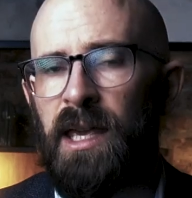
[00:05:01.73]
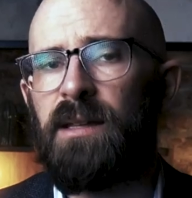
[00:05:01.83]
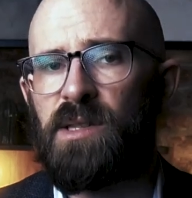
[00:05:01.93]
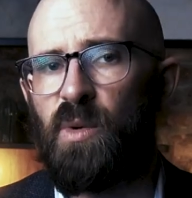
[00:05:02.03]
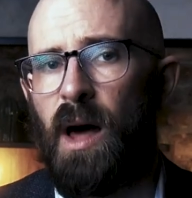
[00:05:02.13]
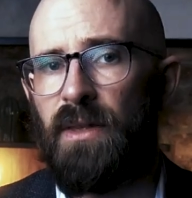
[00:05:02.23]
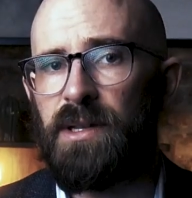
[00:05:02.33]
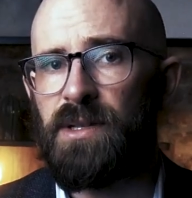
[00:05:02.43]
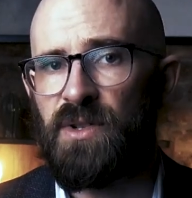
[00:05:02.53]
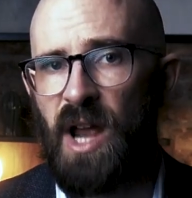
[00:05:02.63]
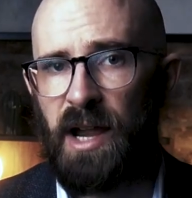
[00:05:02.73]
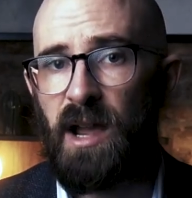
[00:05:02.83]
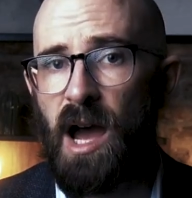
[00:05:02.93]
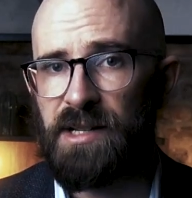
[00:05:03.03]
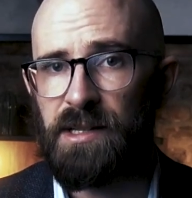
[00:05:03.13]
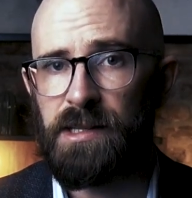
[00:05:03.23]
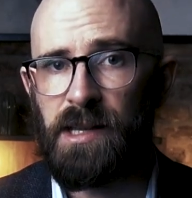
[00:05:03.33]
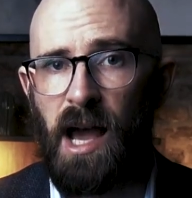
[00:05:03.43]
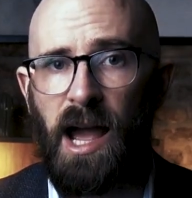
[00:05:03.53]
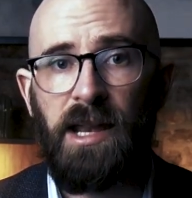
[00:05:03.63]
He and two others, Jack
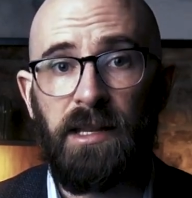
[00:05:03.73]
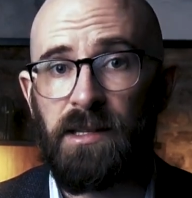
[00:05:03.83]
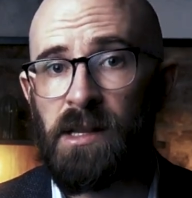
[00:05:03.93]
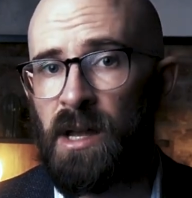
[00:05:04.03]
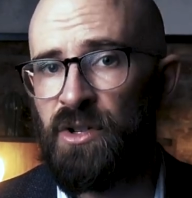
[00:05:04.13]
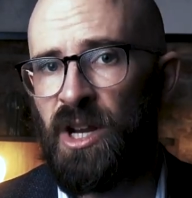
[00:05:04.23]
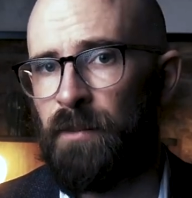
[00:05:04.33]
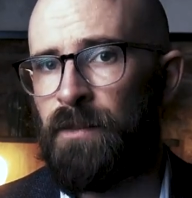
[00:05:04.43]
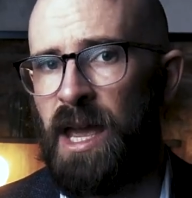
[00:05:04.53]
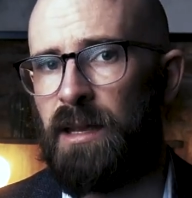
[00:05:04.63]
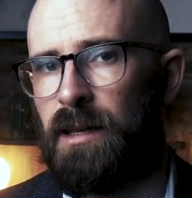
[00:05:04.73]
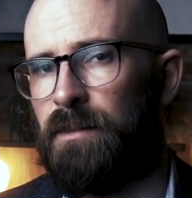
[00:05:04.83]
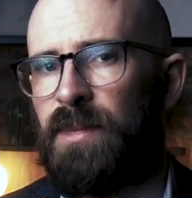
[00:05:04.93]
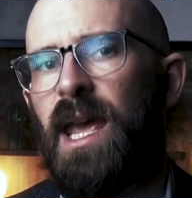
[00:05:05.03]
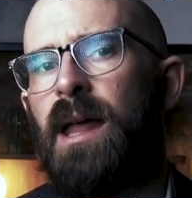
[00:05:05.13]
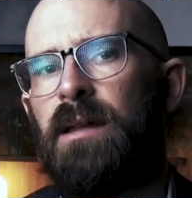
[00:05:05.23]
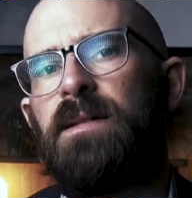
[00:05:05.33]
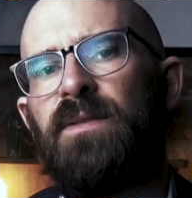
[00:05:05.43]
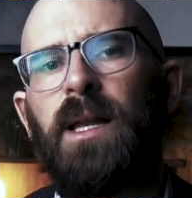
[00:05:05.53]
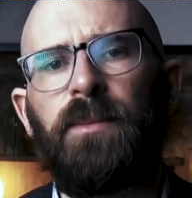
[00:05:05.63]
Hertenstein and Jim Macon, began
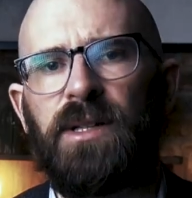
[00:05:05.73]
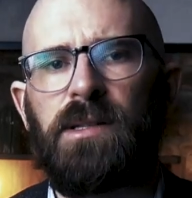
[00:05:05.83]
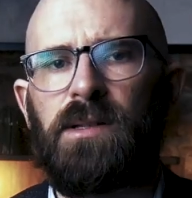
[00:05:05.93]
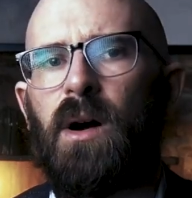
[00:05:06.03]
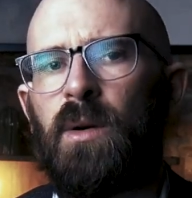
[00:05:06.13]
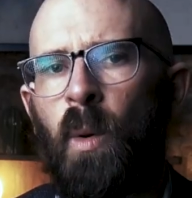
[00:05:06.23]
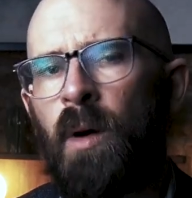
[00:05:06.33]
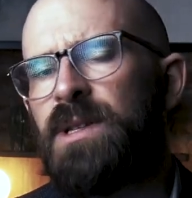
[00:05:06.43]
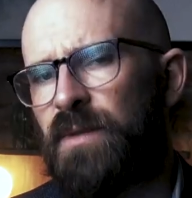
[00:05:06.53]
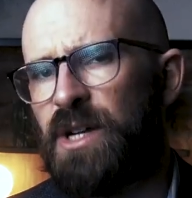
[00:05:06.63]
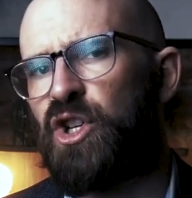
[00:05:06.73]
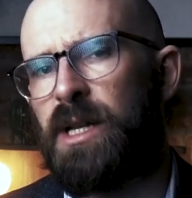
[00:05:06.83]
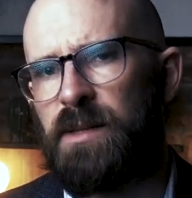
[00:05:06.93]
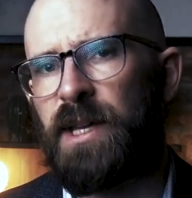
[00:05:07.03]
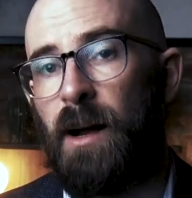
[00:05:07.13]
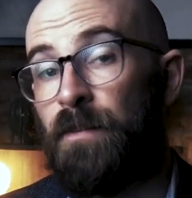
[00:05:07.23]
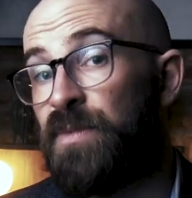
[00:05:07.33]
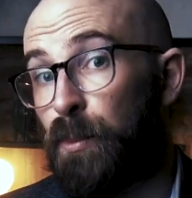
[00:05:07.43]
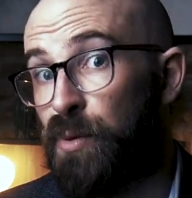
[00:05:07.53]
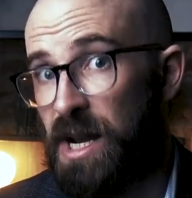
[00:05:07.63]
development on what was eventually to become
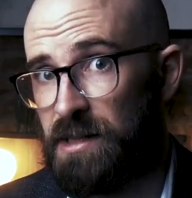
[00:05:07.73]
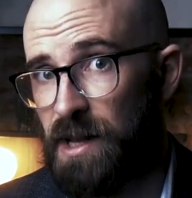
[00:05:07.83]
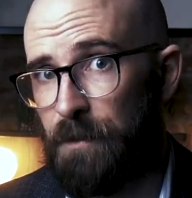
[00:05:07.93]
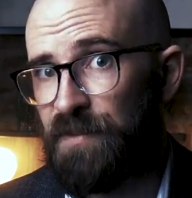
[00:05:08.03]
the Predator.